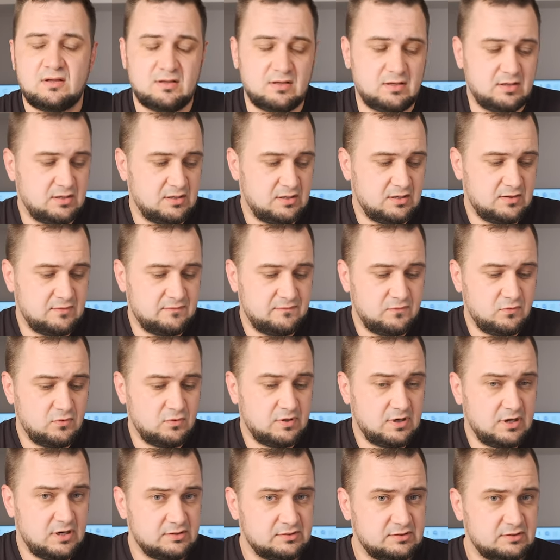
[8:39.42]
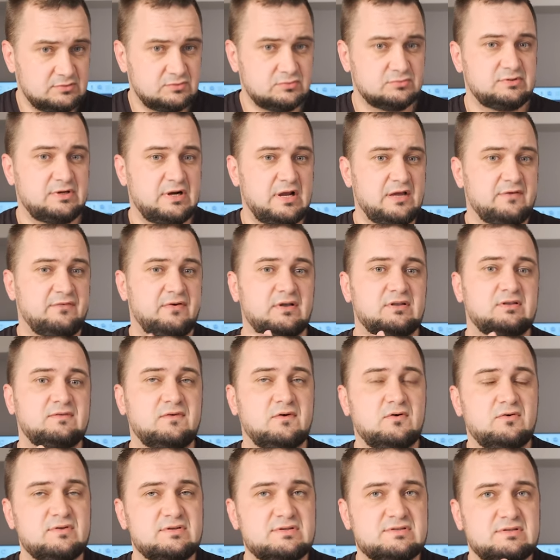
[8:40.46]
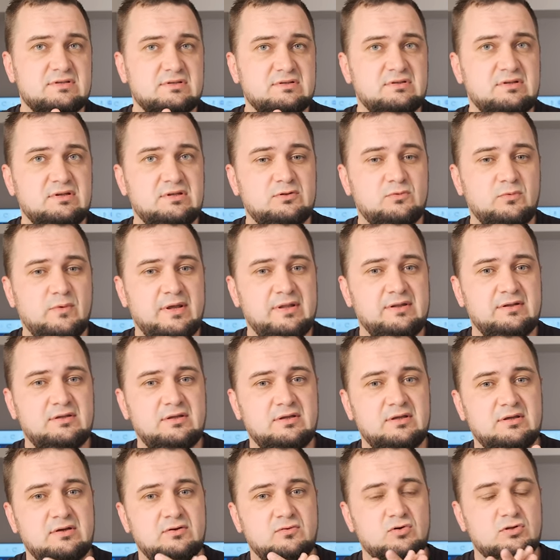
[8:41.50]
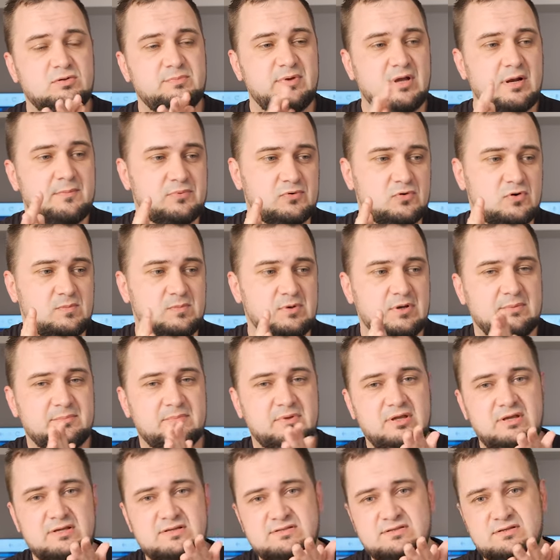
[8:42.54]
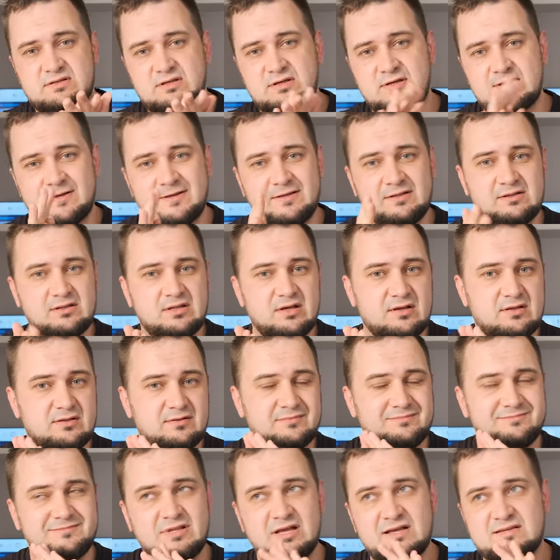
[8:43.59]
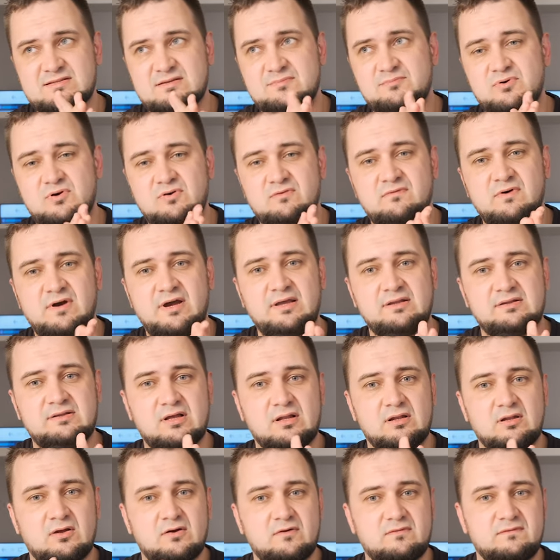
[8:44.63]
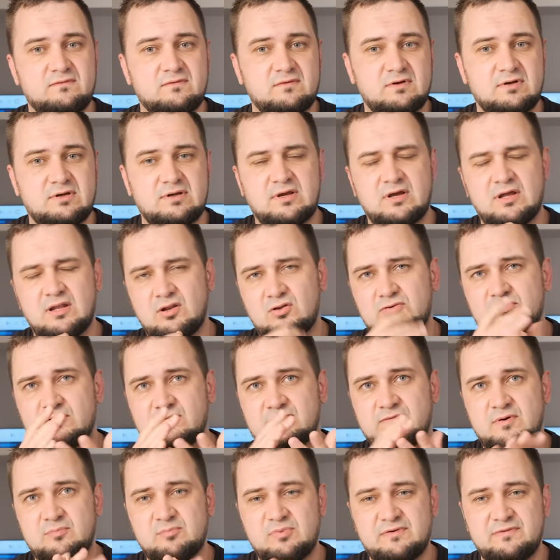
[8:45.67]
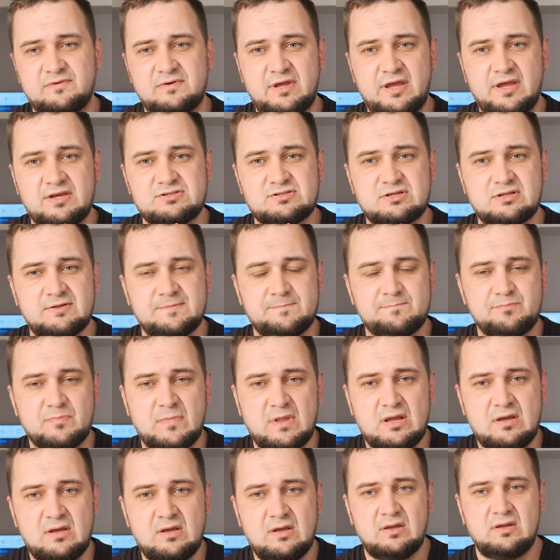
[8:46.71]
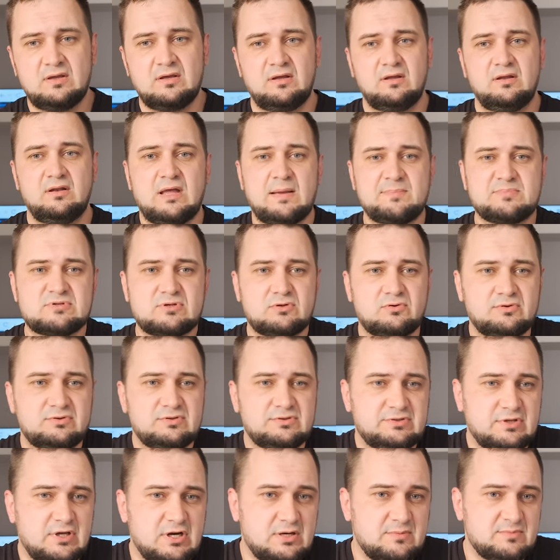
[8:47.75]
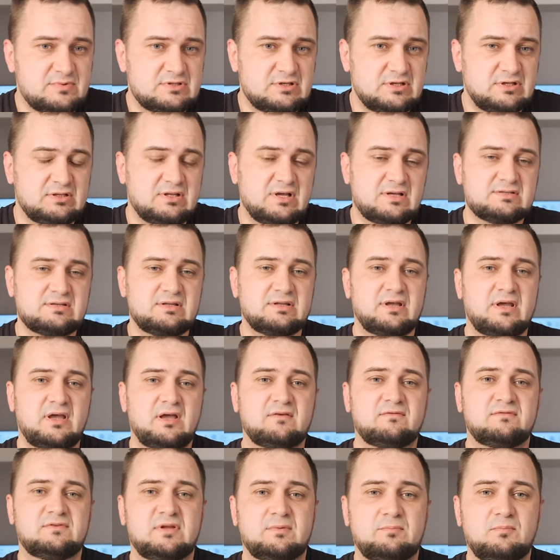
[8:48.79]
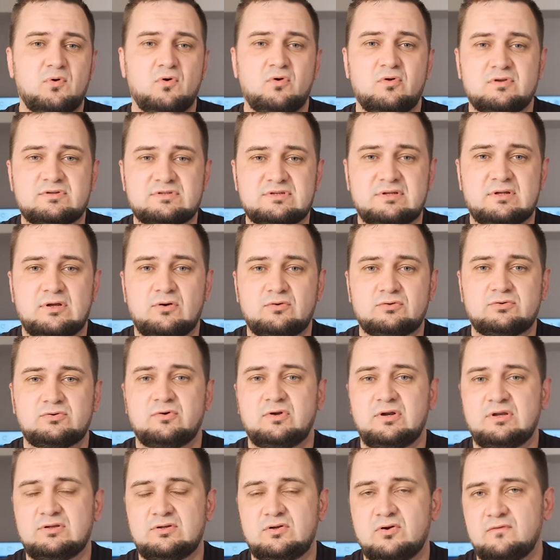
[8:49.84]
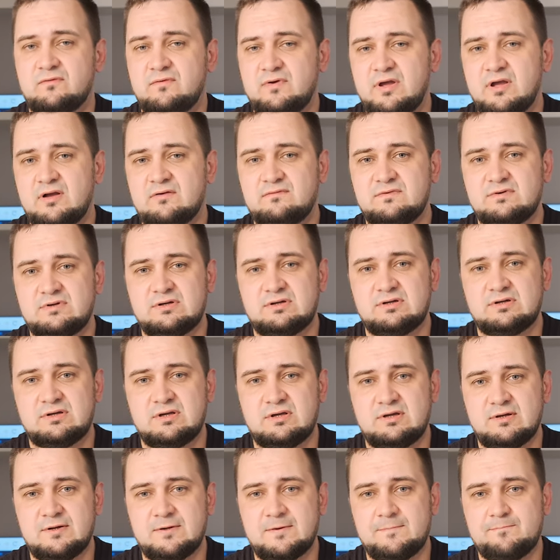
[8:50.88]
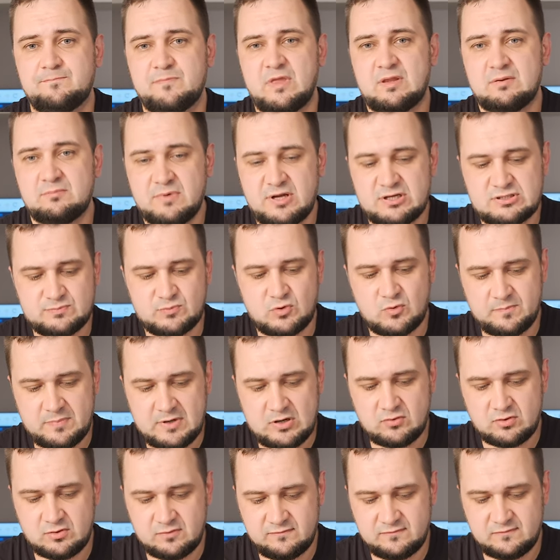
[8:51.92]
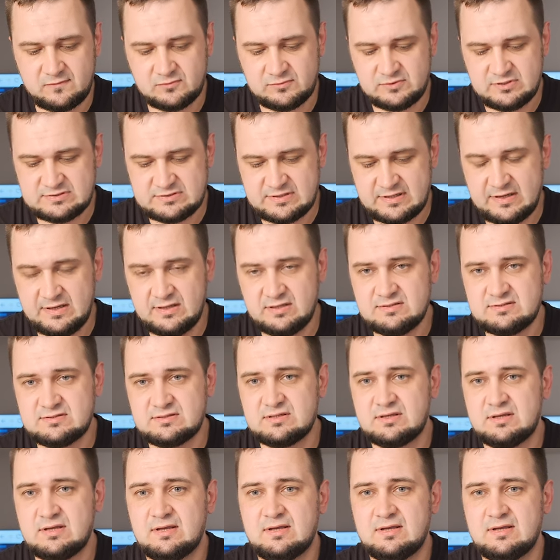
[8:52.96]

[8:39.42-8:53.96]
For harder to drive headphones, D20 could be a problem as it doesn't provide a lot of amplification. In absolute terms, it doesn't have the balls and authority of heavier and much more powerful designs,